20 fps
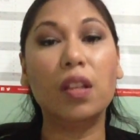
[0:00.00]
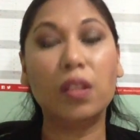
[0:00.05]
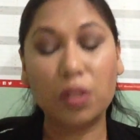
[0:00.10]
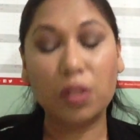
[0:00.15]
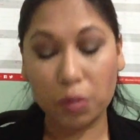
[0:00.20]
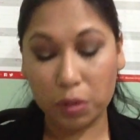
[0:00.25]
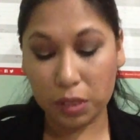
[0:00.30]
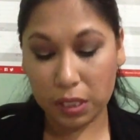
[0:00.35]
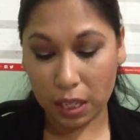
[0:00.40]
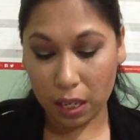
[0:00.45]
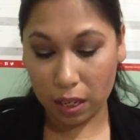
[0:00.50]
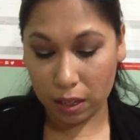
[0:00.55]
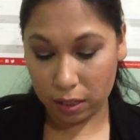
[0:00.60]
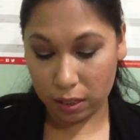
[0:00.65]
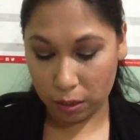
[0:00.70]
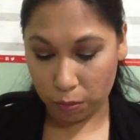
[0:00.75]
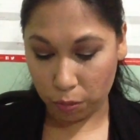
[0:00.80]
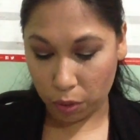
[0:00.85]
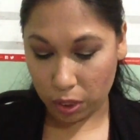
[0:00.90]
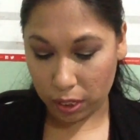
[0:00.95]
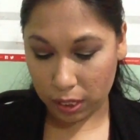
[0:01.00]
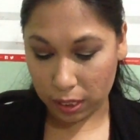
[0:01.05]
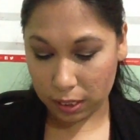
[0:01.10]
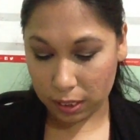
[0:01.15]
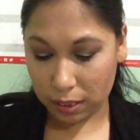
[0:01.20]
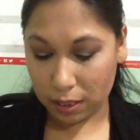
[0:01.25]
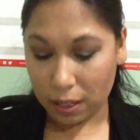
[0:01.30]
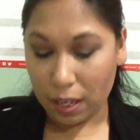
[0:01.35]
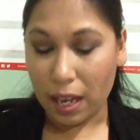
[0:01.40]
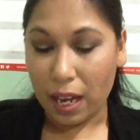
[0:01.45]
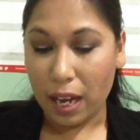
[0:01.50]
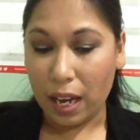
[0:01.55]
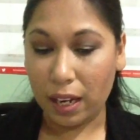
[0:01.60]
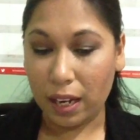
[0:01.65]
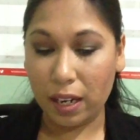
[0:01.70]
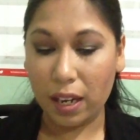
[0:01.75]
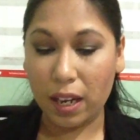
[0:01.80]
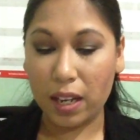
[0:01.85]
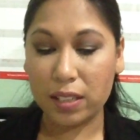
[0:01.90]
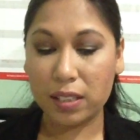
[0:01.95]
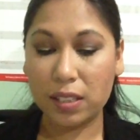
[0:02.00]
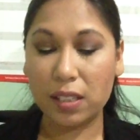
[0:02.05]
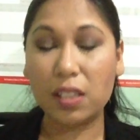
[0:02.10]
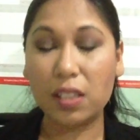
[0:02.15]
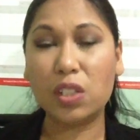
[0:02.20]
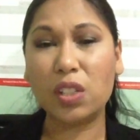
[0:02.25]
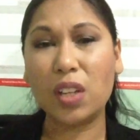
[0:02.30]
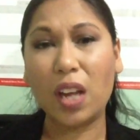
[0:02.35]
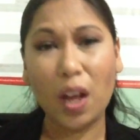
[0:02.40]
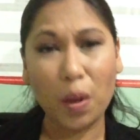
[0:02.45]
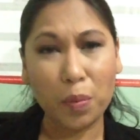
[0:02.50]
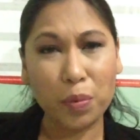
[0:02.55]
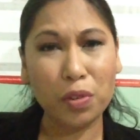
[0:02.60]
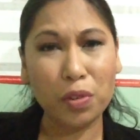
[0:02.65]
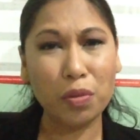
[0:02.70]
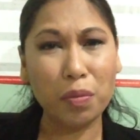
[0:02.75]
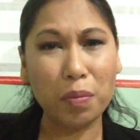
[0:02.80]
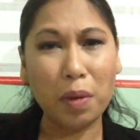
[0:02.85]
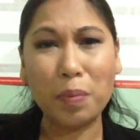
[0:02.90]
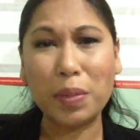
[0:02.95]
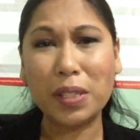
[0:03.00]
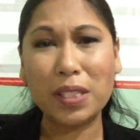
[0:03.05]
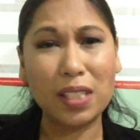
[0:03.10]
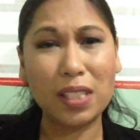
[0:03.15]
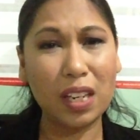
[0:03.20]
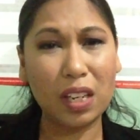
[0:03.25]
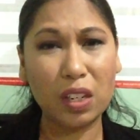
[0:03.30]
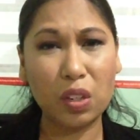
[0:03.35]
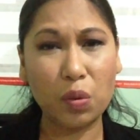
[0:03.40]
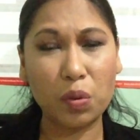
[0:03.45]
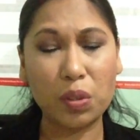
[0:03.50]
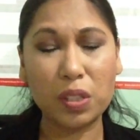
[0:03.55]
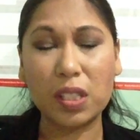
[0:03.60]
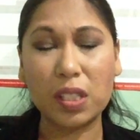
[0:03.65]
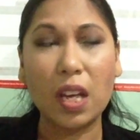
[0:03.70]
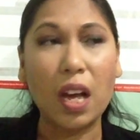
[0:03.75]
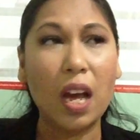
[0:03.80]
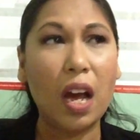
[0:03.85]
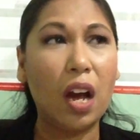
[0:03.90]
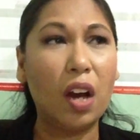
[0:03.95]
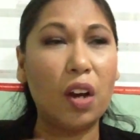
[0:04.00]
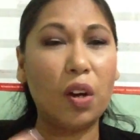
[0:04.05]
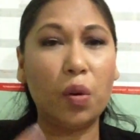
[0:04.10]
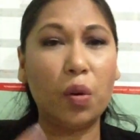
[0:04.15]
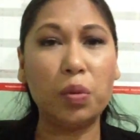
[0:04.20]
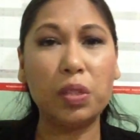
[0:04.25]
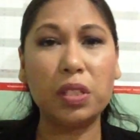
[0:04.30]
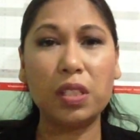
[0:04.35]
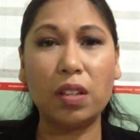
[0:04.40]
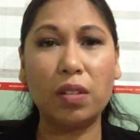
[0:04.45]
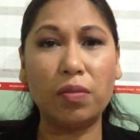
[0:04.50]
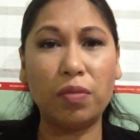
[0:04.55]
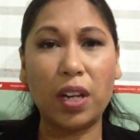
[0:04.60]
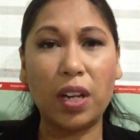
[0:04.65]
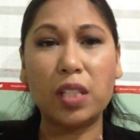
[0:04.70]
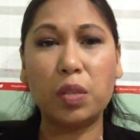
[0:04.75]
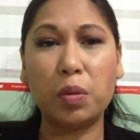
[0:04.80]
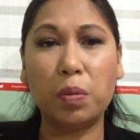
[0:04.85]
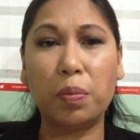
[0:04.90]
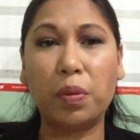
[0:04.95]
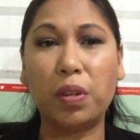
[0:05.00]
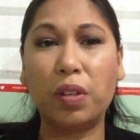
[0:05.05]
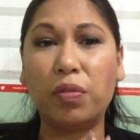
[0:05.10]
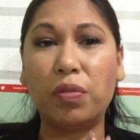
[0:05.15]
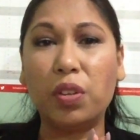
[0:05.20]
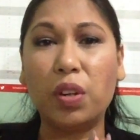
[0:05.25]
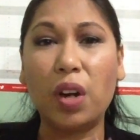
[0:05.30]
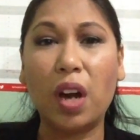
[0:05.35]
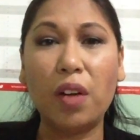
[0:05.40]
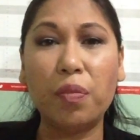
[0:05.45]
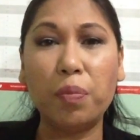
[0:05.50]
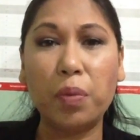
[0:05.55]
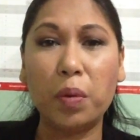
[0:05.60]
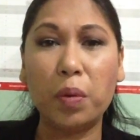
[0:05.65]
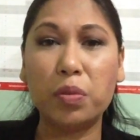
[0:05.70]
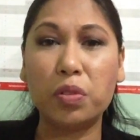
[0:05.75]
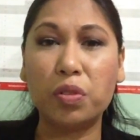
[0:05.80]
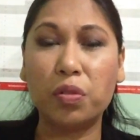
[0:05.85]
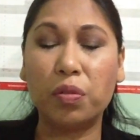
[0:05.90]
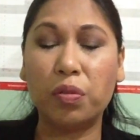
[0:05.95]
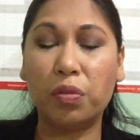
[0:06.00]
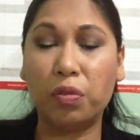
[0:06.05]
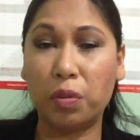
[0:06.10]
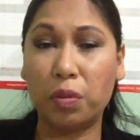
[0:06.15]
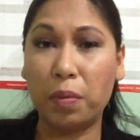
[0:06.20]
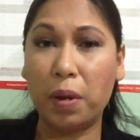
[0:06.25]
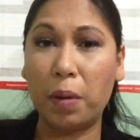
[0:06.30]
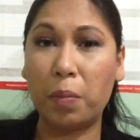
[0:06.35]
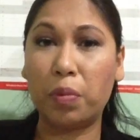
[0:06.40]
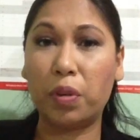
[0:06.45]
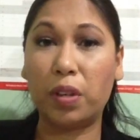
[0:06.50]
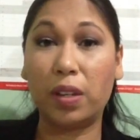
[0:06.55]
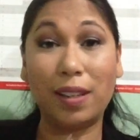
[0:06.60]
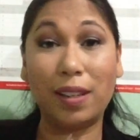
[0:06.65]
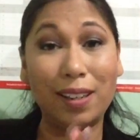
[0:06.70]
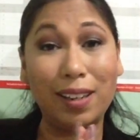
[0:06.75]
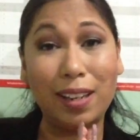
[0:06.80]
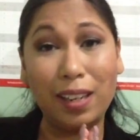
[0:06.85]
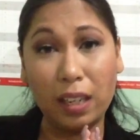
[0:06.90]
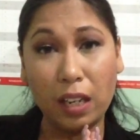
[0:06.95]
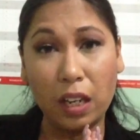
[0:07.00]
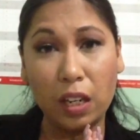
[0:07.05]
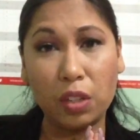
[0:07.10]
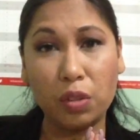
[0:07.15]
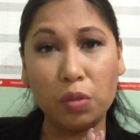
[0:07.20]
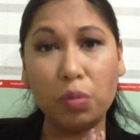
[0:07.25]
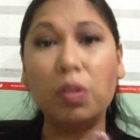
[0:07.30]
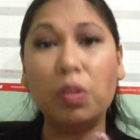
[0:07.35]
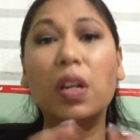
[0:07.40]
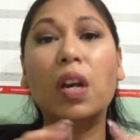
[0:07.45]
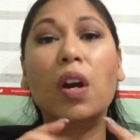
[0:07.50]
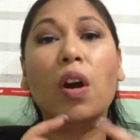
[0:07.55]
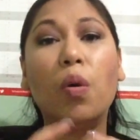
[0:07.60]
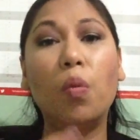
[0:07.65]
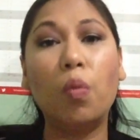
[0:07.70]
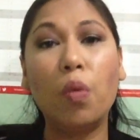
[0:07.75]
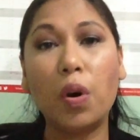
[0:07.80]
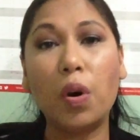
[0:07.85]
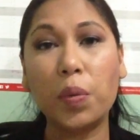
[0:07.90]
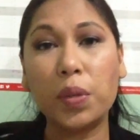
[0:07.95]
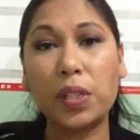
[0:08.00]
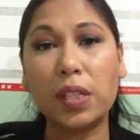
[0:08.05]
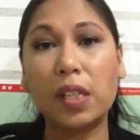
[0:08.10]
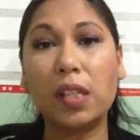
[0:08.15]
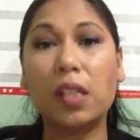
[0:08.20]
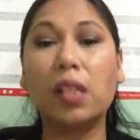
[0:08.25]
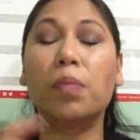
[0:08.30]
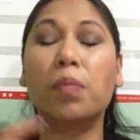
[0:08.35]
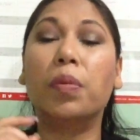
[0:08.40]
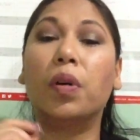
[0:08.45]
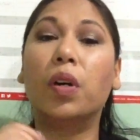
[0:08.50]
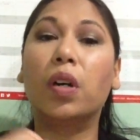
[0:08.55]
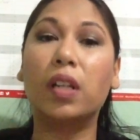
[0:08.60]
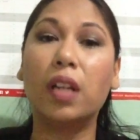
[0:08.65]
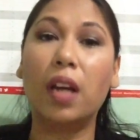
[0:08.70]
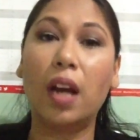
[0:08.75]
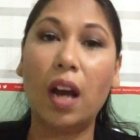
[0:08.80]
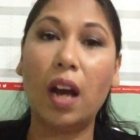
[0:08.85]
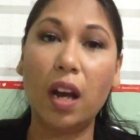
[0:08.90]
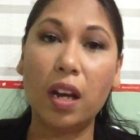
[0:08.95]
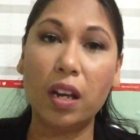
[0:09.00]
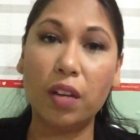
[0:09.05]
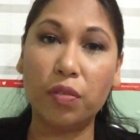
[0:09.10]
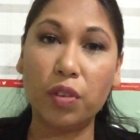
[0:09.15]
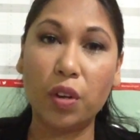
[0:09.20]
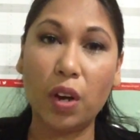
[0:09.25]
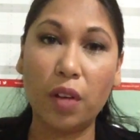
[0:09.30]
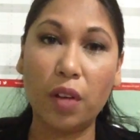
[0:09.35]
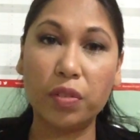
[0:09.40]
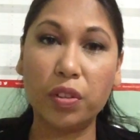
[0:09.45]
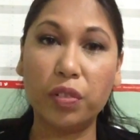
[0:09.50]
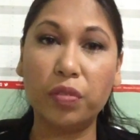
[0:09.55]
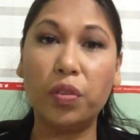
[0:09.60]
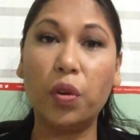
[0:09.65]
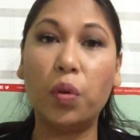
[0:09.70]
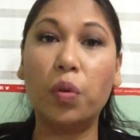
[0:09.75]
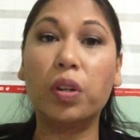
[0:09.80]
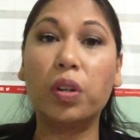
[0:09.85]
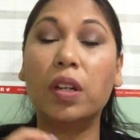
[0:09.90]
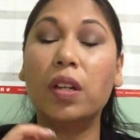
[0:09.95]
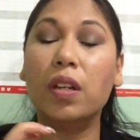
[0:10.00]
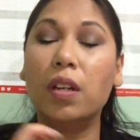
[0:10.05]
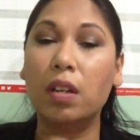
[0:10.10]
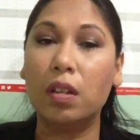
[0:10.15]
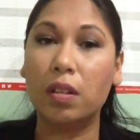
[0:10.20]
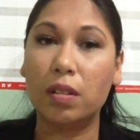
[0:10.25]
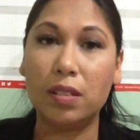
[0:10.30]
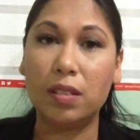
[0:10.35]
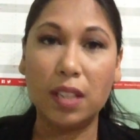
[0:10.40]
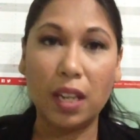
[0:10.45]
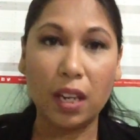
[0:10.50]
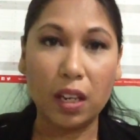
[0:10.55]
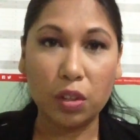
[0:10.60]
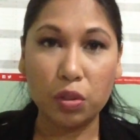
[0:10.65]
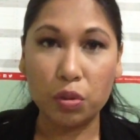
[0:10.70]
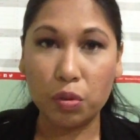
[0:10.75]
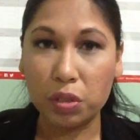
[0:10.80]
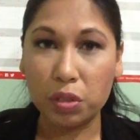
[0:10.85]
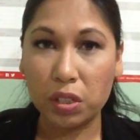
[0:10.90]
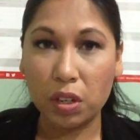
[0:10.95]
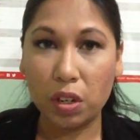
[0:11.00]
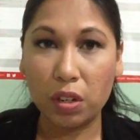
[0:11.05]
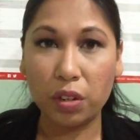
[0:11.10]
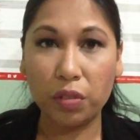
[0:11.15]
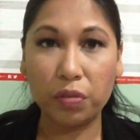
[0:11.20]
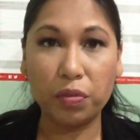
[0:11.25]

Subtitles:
Those are mnemonics. And lastly, to help you remember, take notes. I always advise people, if you have problems remembering, like I do, walk with a little book. If you have your phone, take a note on your